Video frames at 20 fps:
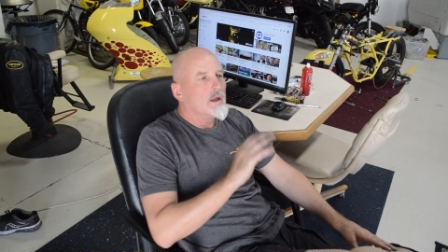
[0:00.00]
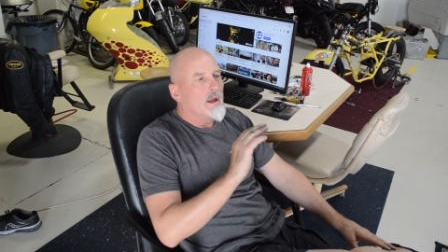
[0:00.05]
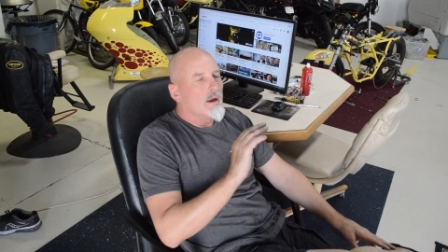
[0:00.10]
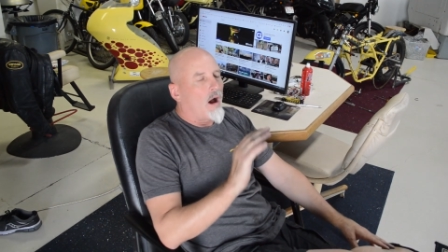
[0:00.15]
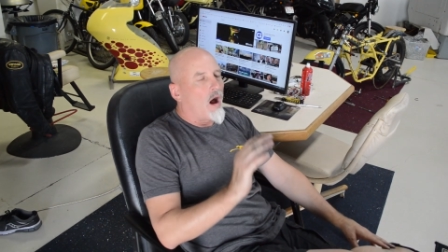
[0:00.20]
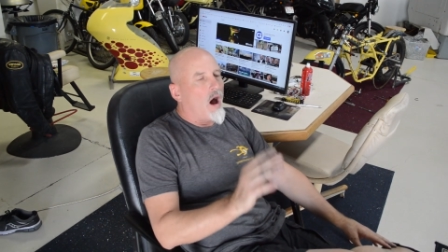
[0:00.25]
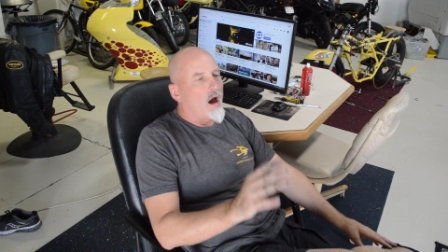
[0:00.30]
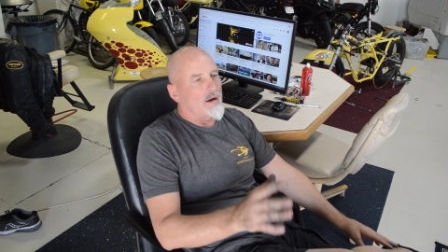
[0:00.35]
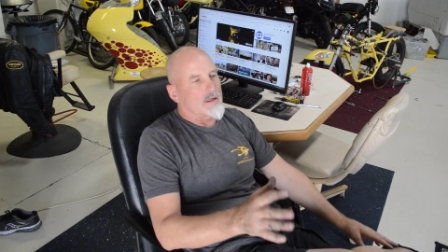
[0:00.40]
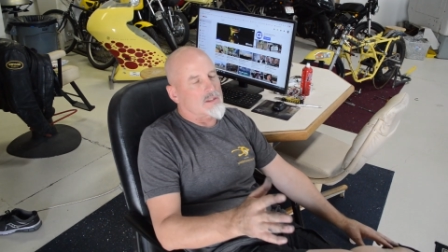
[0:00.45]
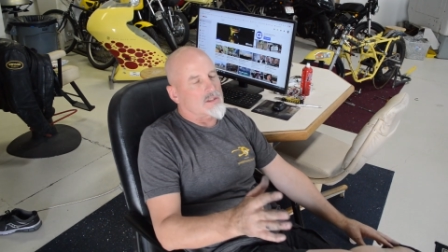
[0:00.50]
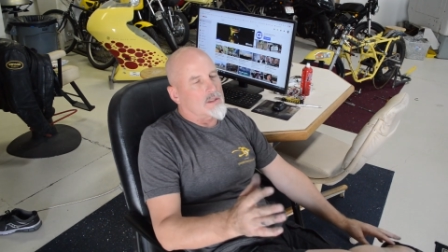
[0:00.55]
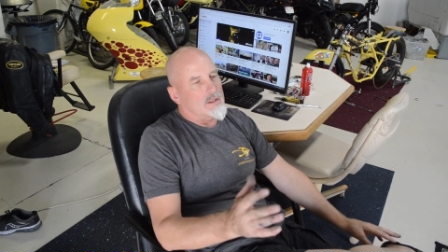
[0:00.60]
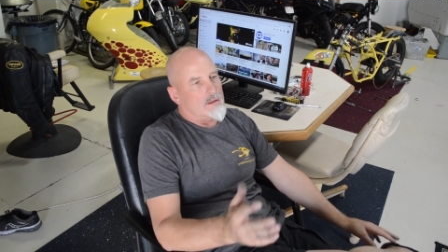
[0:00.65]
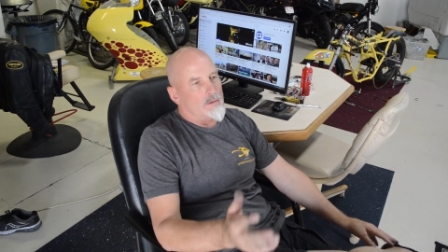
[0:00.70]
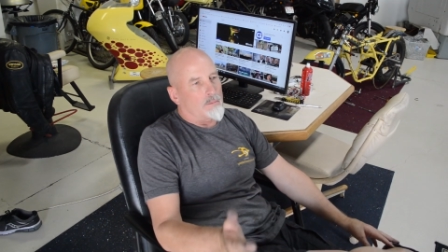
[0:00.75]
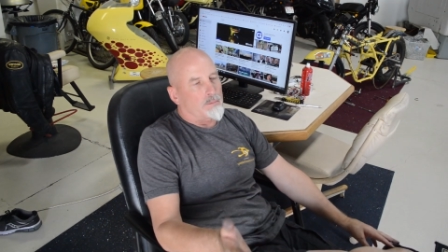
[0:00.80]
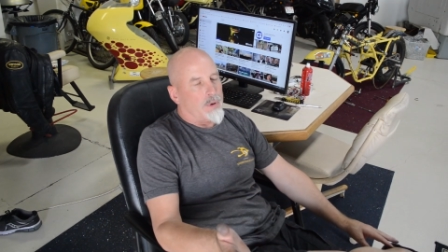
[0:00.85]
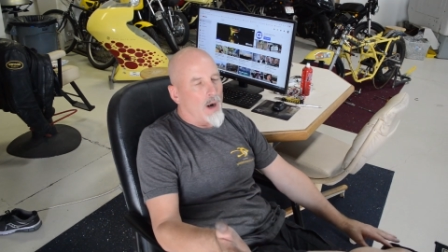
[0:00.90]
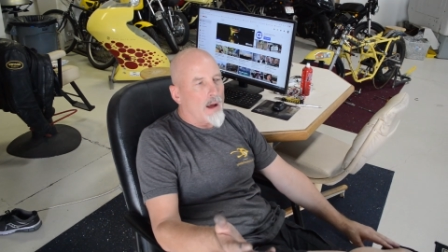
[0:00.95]

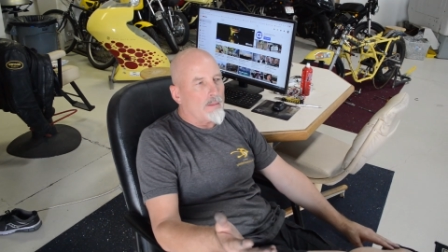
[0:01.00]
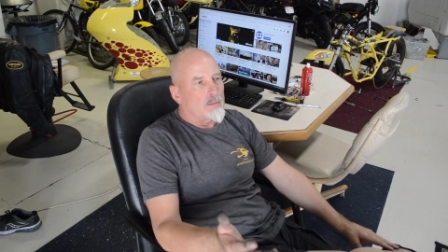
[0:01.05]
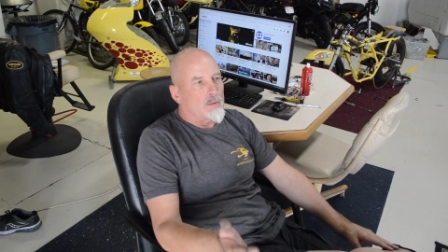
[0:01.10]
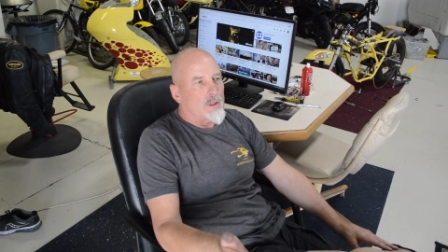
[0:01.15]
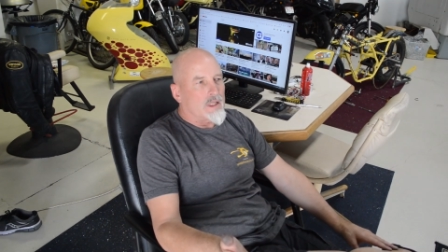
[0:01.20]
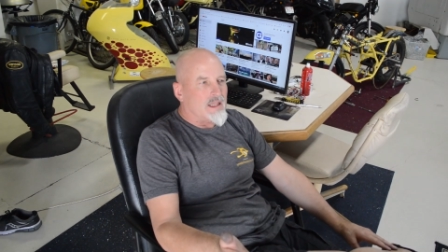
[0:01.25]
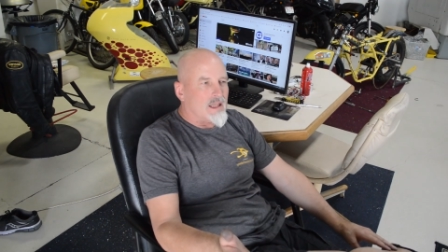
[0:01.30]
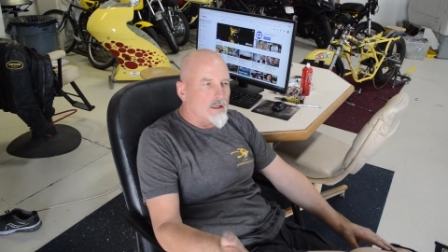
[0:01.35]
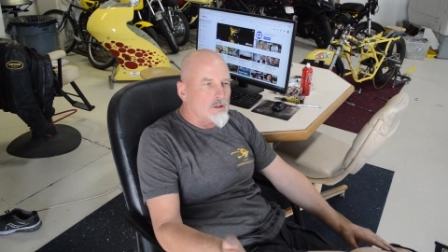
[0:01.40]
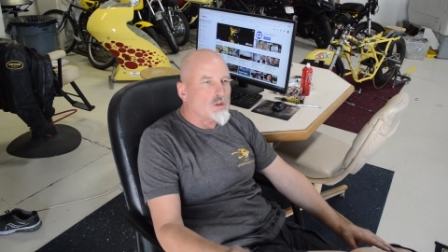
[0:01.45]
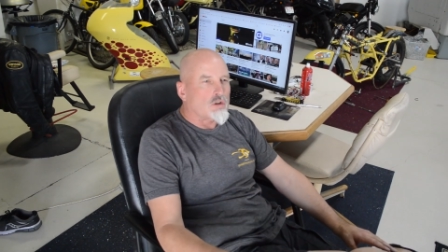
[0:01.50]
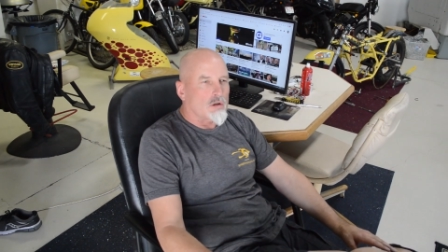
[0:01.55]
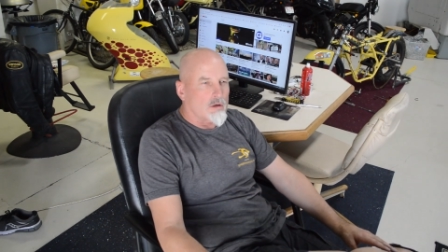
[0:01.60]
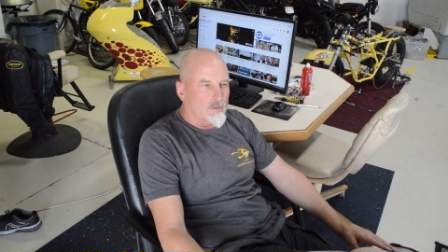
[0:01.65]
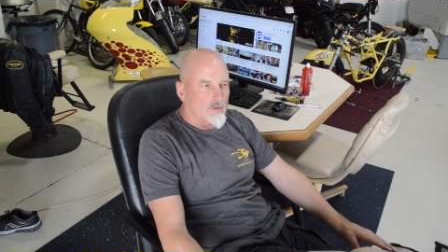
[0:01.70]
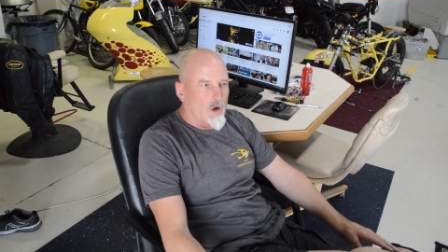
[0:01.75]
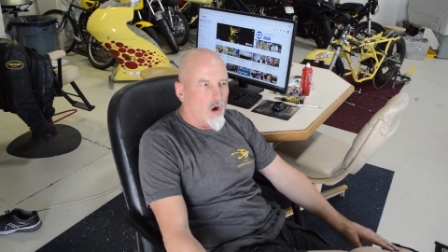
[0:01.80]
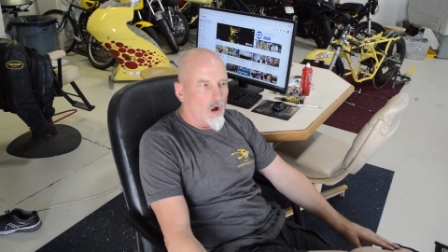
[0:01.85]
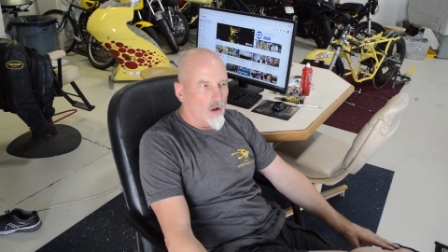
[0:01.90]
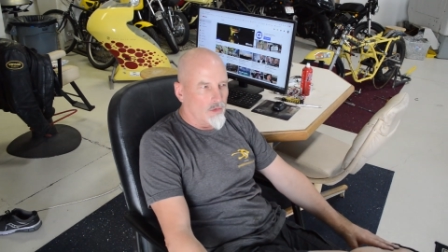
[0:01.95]
honestly, probably they should have
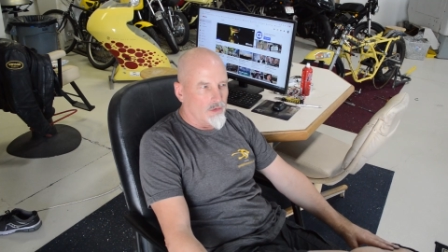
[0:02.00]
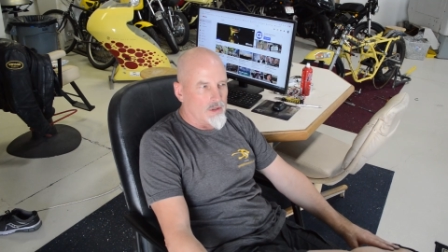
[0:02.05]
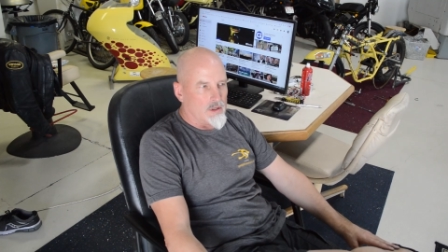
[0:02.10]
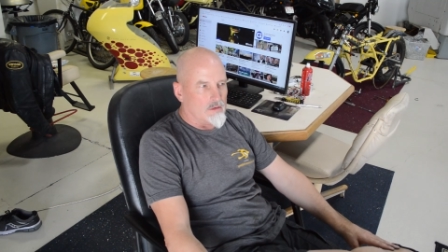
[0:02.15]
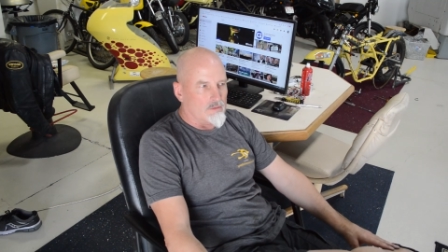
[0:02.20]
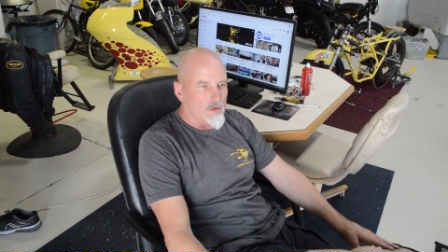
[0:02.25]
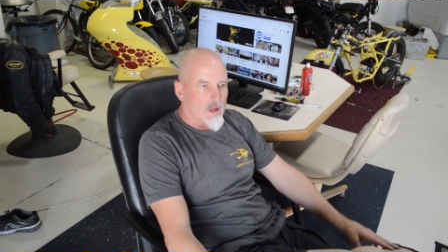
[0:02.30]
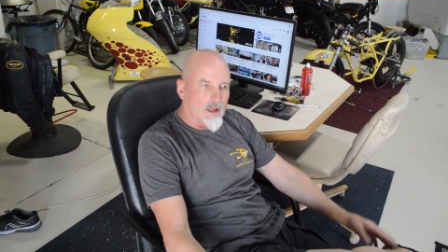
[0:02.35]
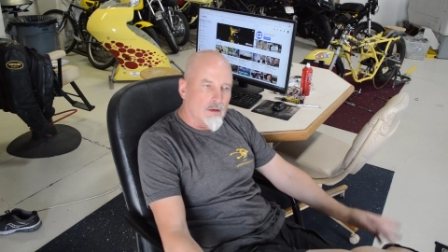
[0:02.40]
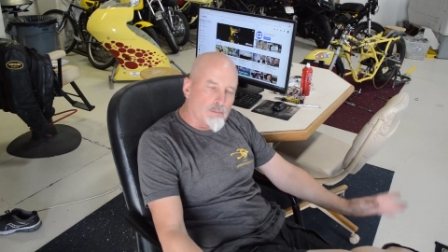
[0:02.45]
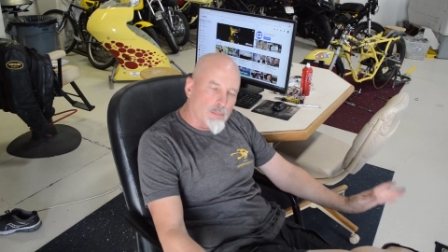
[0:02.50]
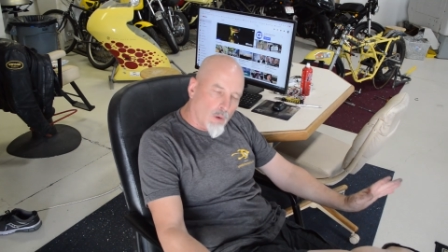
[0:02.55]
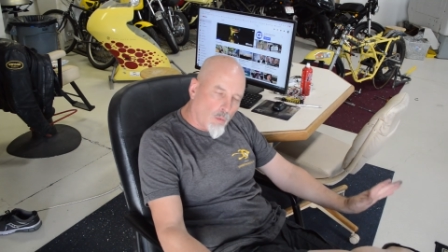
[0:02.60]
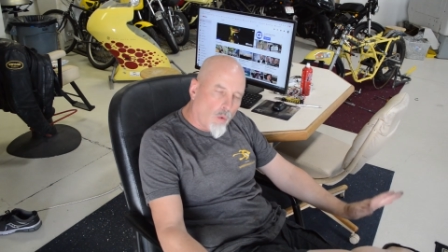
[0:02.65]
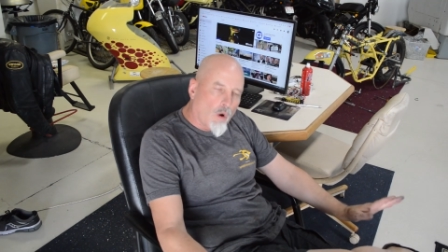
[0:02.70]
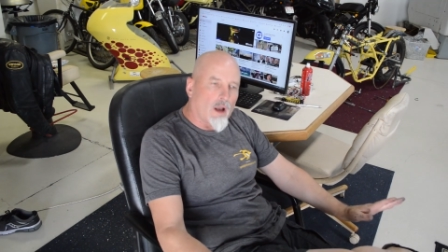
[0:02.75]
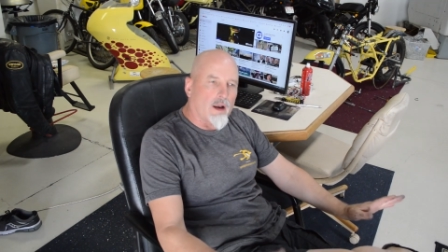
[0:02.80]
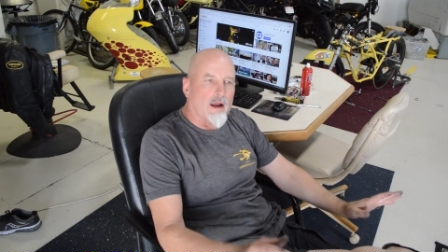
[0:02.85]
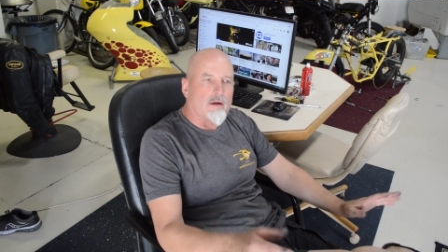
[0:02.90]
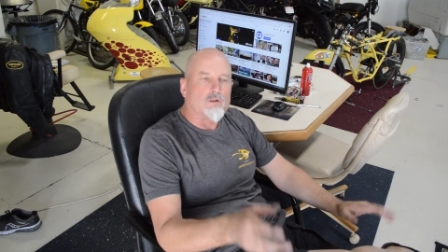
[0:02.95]
called the event, but
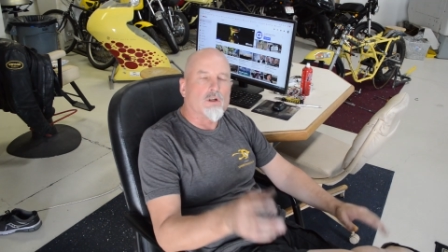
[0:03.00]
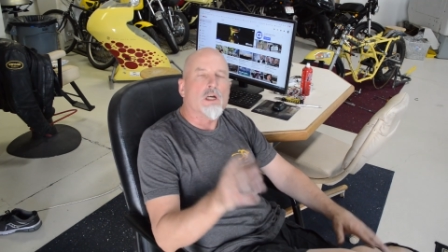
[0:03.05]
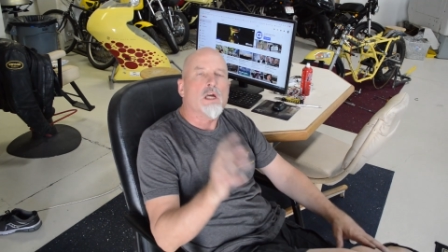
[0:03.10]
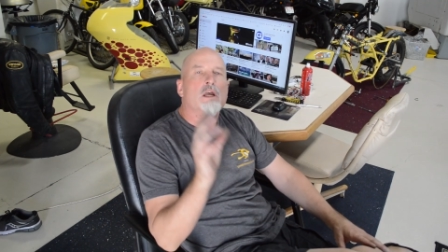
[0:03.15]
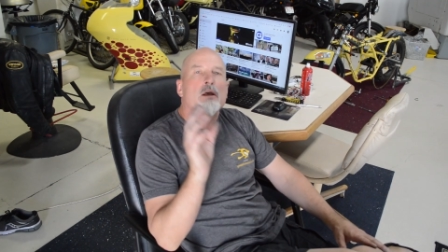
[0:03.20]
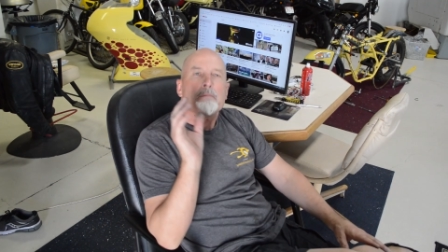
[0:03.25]
whatever.